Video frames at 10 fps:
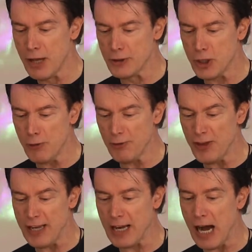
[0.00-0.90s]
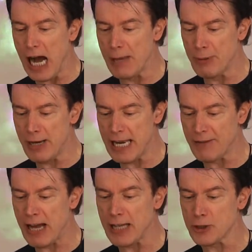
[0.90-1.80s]
"Do you think I
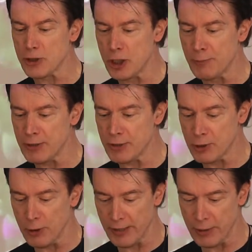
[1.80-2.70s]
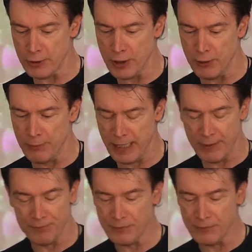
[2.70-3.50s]
believe that stupid story you told me?"